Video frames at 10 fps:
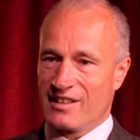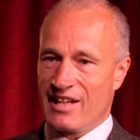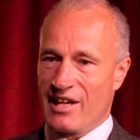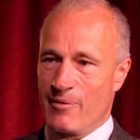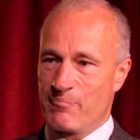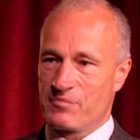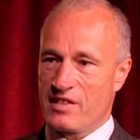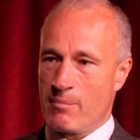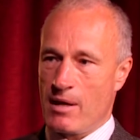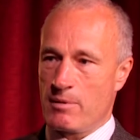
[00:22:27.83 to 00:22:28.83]

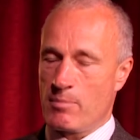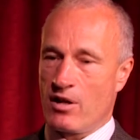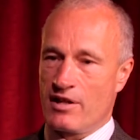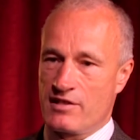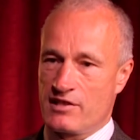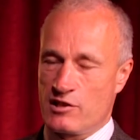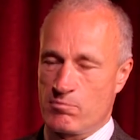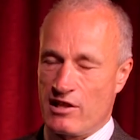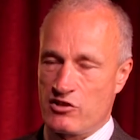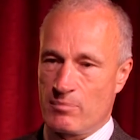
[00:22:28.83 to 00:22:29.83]
There may be behind-the-scenes
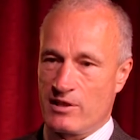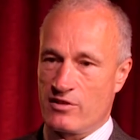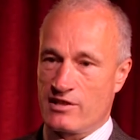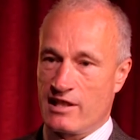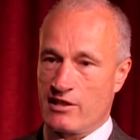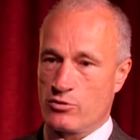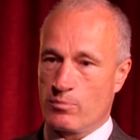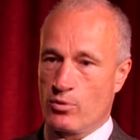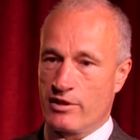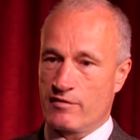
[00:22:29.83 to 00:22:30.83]
pressure because it gets to a
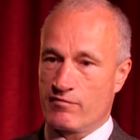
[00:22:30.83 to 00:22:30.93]
point,